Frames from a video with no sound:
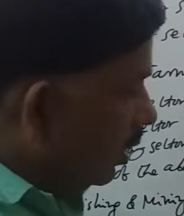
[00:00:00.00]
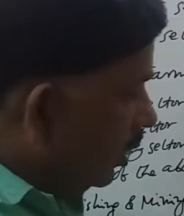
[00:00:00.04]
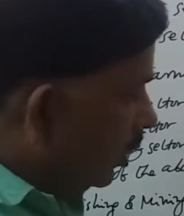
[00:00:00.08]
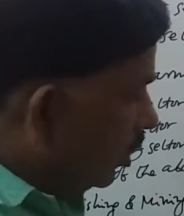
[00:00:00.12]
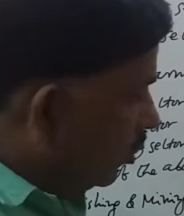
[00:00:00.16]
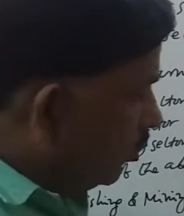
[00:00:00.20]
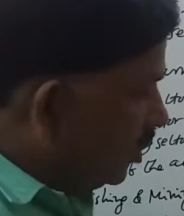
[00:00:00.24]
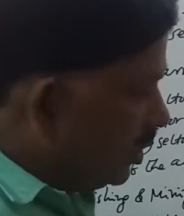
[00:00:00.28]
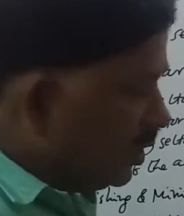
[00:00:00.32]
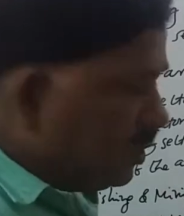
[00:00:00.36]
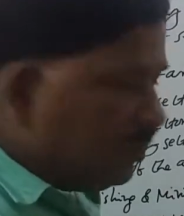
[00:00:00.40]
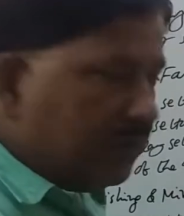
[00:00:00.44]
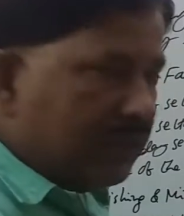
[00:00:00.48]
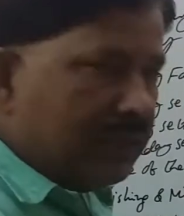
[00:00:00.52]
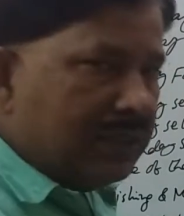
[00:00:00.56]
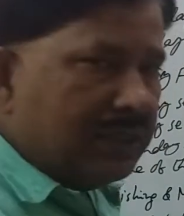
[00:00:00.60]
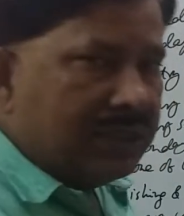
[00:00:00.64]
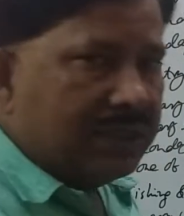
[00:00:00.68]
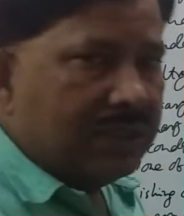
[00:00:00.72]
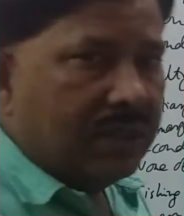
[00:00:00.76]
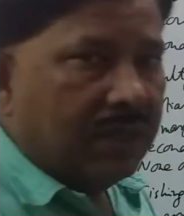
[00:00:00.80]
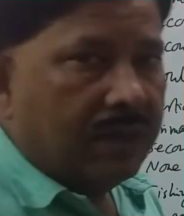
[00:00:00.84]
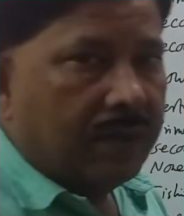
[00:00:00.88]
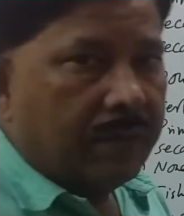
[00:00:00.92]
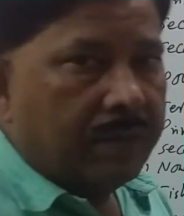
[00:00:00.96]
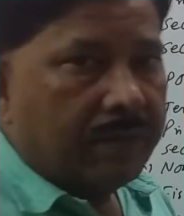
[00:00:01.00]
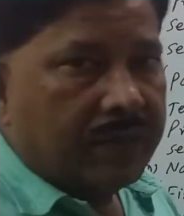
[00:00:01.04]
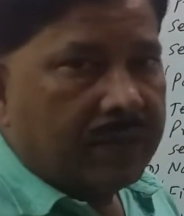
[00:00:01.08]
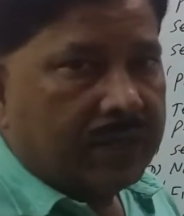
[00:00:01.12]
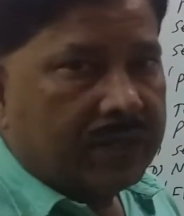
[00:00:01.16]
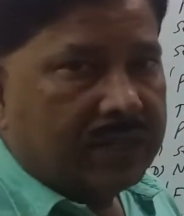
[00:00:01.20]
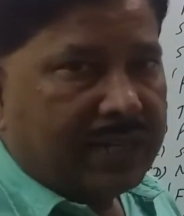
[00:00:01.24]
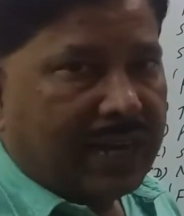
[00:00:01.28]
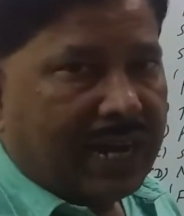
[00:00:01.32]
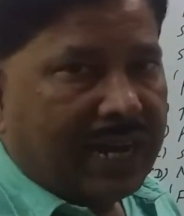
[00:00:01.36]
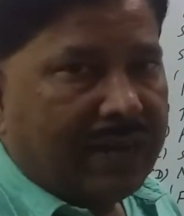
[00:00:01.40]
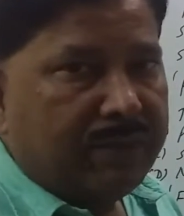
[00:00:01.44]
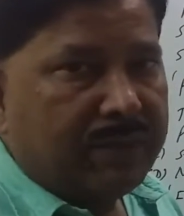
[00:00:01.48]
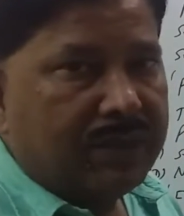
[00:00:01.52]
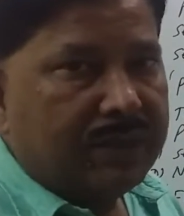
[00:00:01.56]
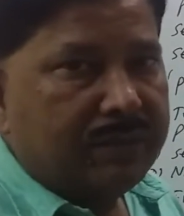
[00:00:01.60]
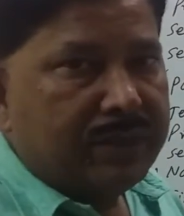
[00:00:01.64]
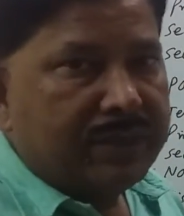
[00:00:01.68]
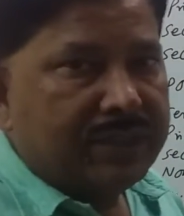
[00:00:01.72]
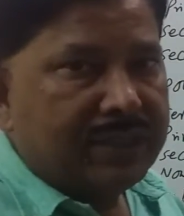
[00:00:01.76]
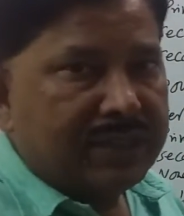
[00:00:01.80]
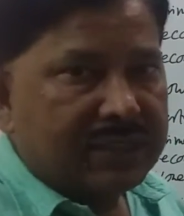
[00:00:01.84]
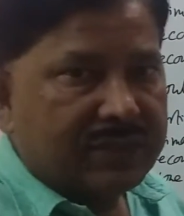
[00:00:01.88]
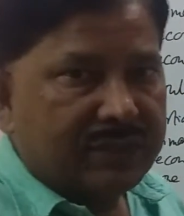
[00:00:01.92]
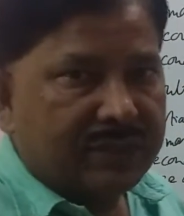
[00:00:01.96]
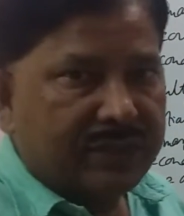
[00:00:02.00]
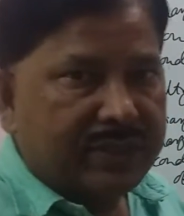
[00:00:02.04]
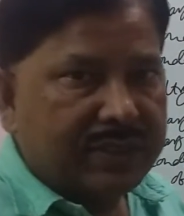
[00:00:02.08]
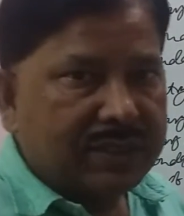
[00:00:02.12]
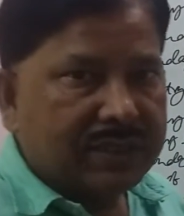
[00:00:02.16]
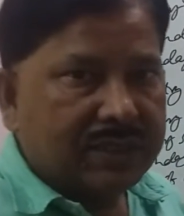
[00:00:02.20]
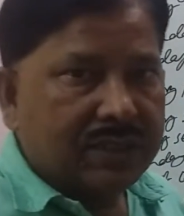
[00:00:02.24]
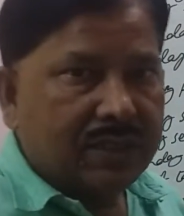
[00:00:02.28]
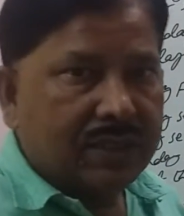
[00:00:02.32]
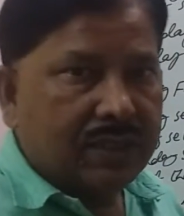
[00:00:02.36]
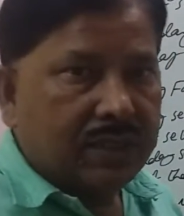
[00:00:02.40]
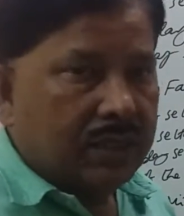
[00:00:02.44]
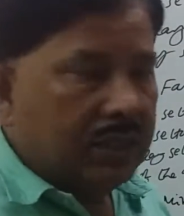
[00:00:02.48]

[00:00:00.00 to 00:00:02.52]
Quiz means time limit is fixed.